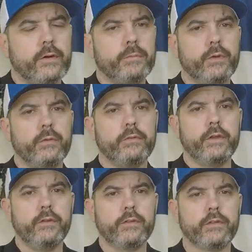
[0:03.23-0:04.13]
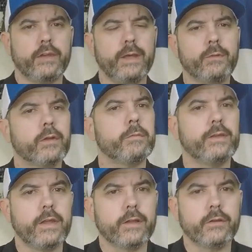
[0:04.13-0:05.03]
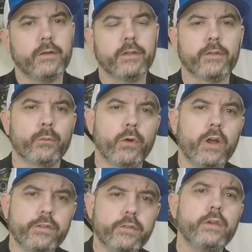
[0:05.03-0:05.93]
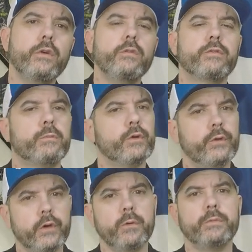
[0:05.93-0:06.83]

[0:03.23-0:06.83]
Boot Reviews, and today we're going to be taking a look at the Roscoe from Rujo